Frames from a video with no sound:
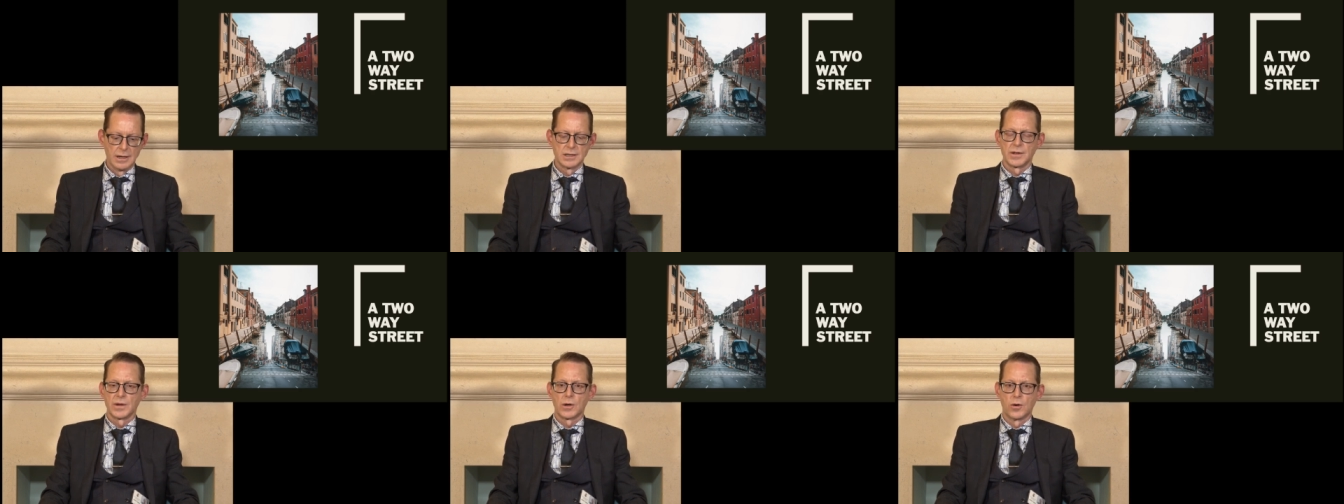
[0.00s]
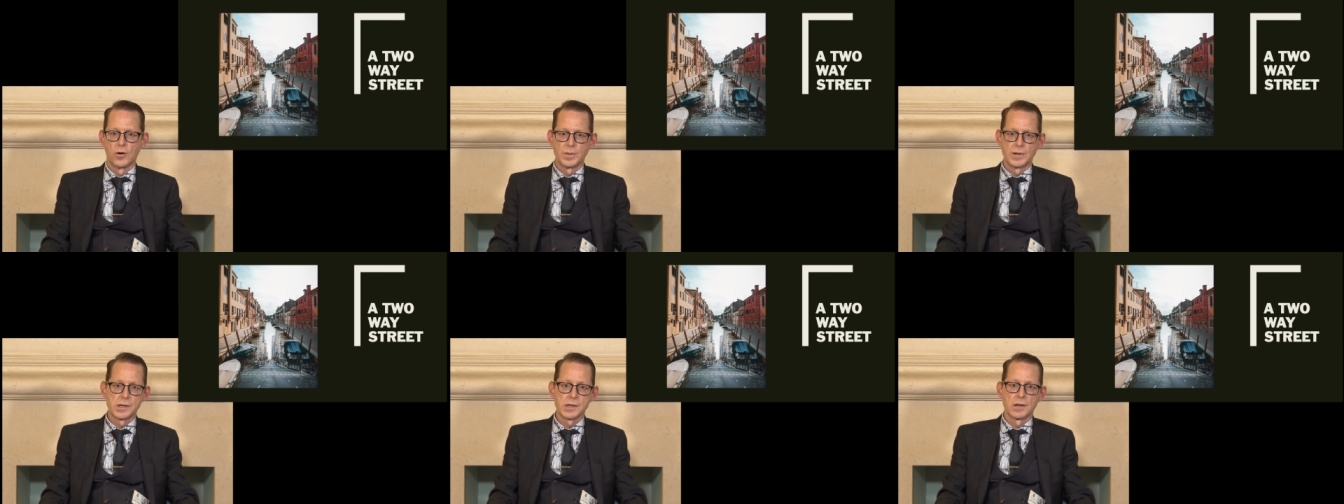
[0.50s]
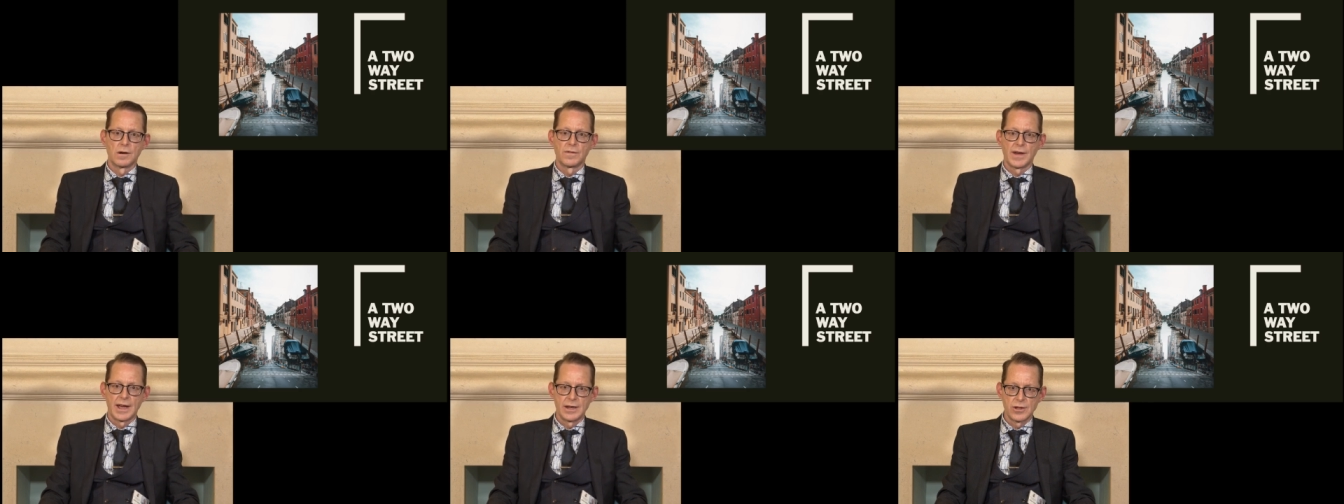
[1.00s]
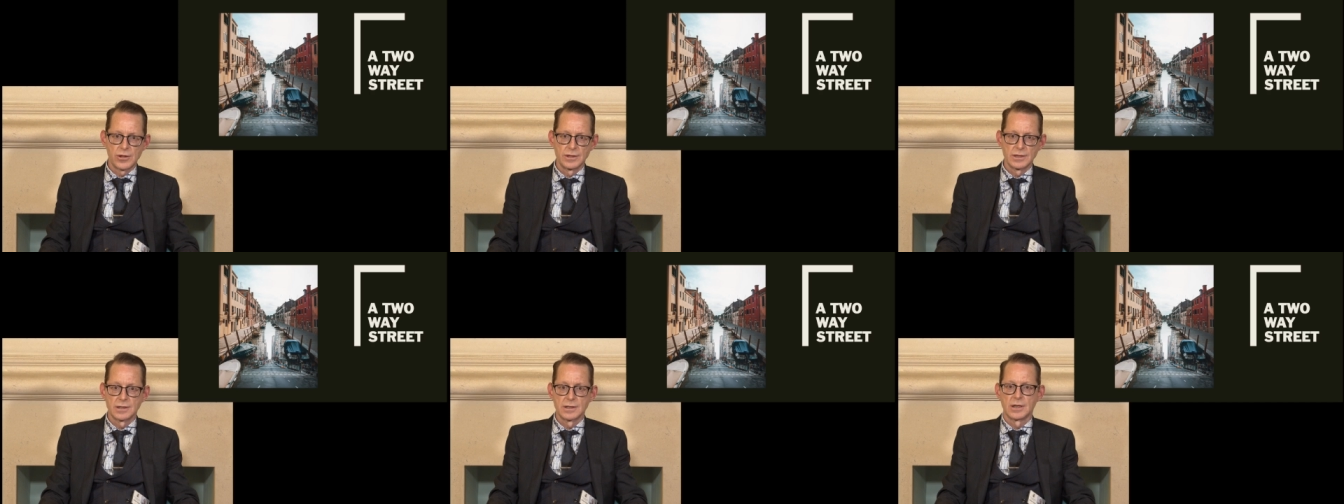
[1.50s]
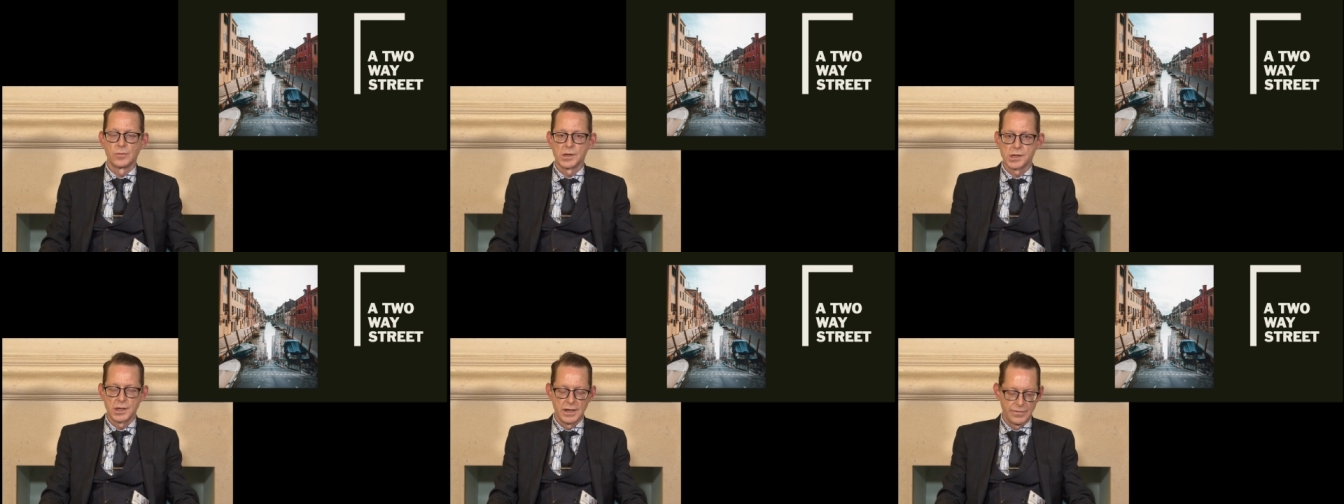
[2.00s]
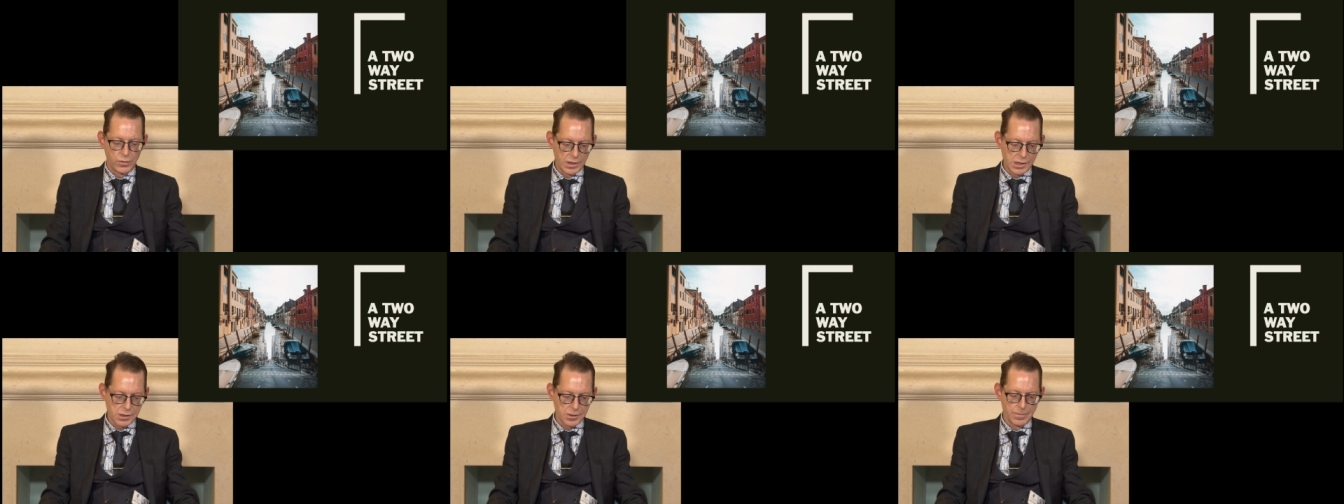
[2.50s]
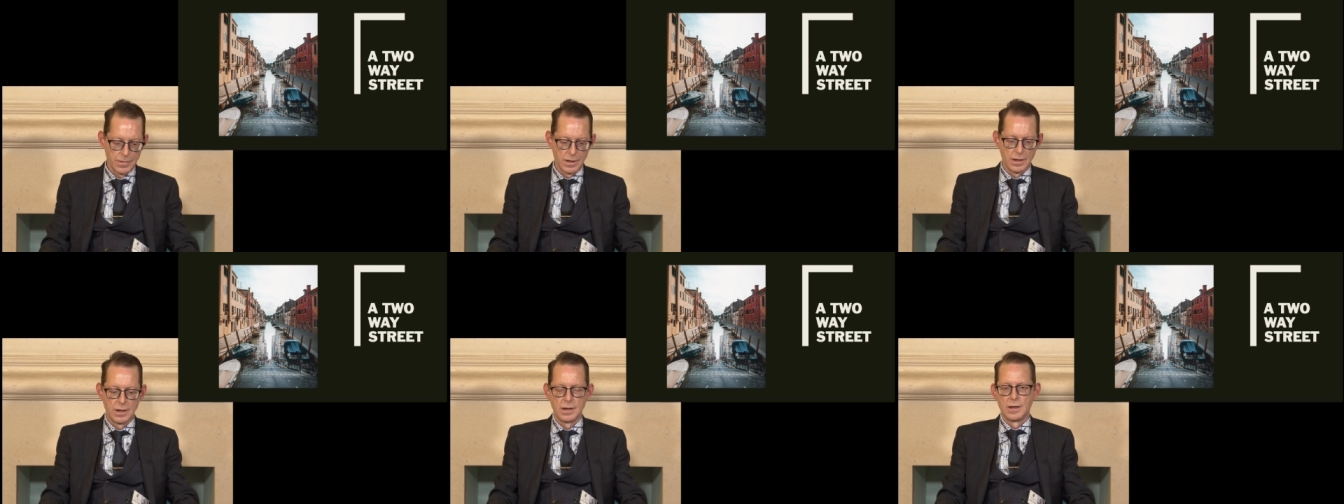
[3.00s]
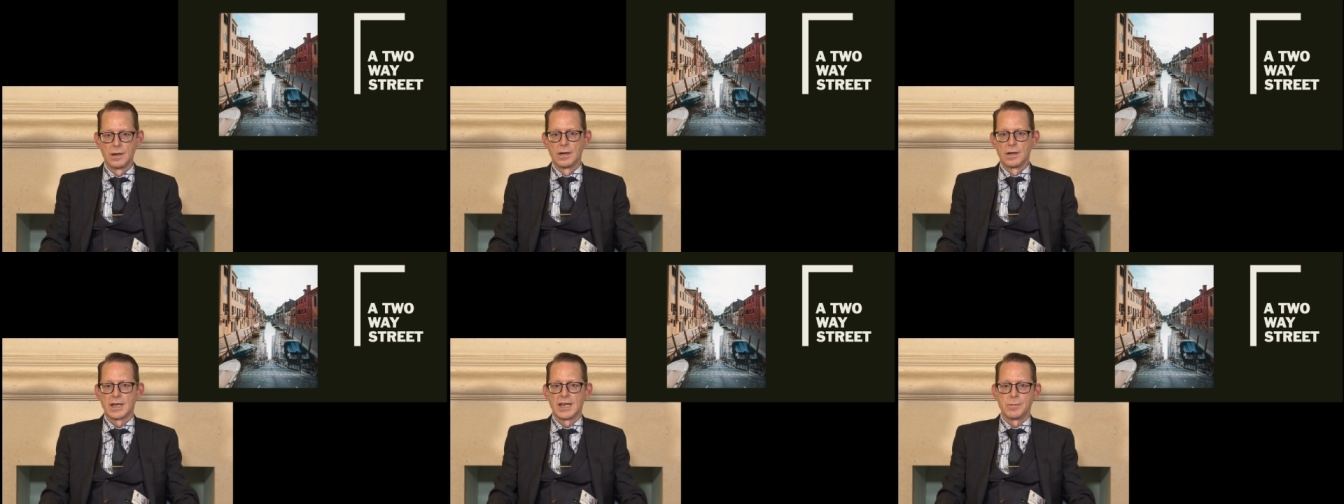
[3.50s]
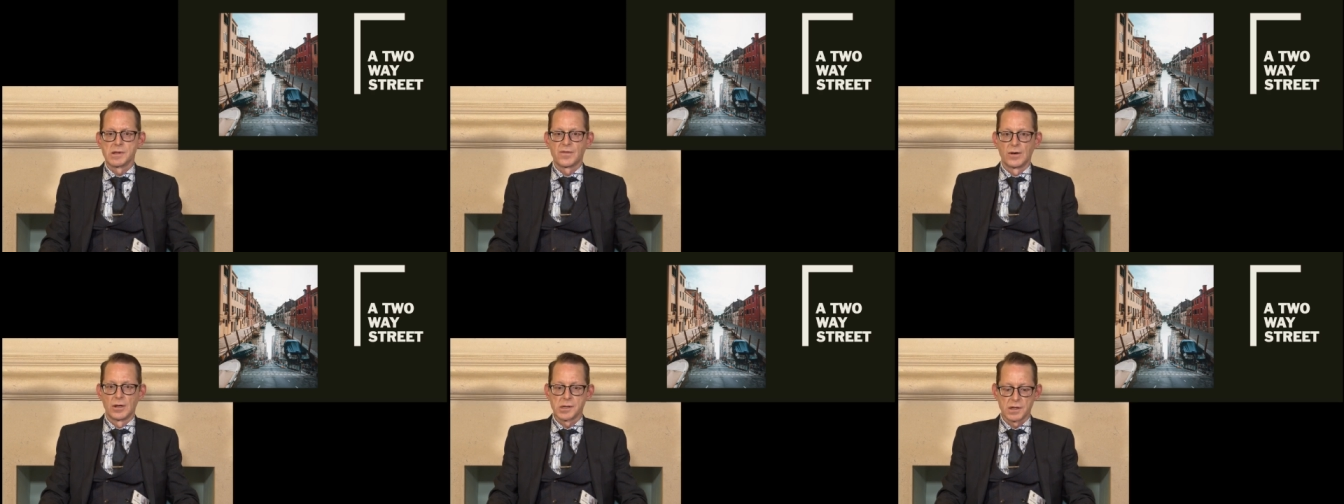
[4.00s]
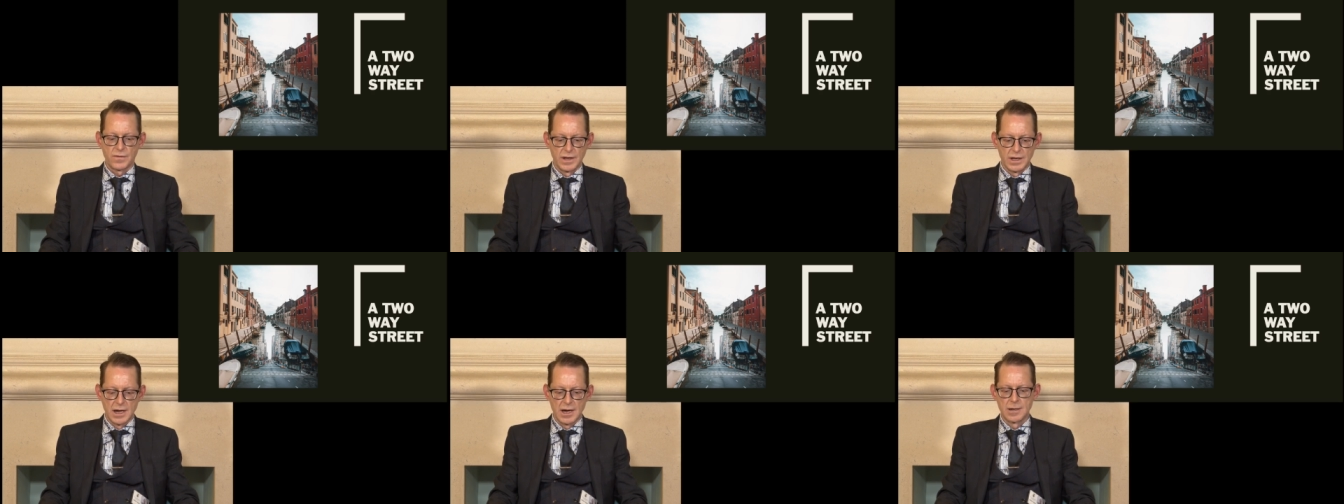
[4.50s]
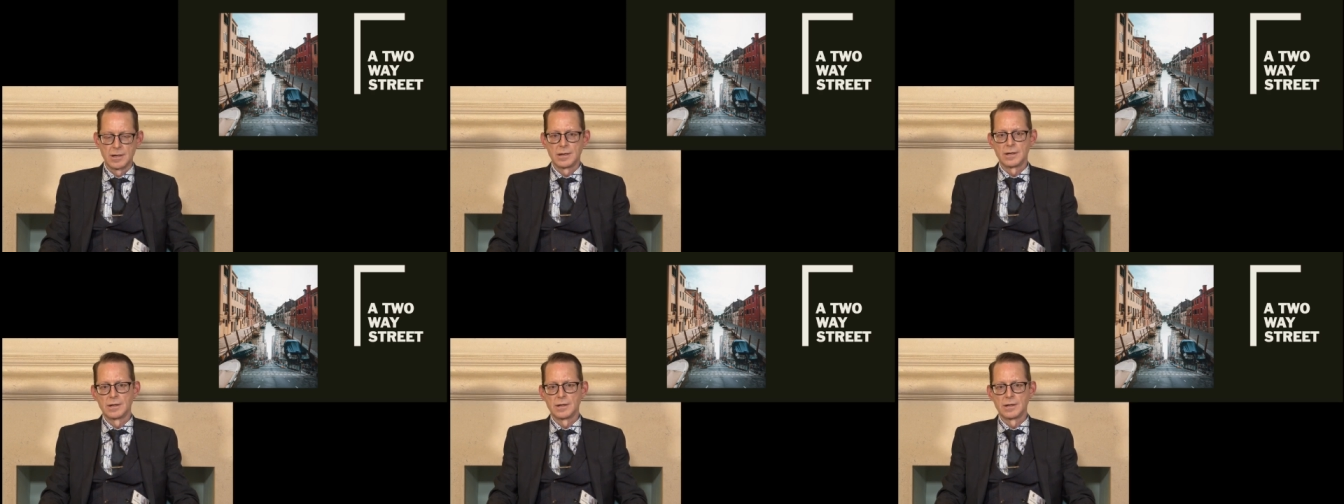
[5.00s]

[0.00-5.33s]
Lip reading: to the corpus of ancient and received wisdom keeps philosophy young,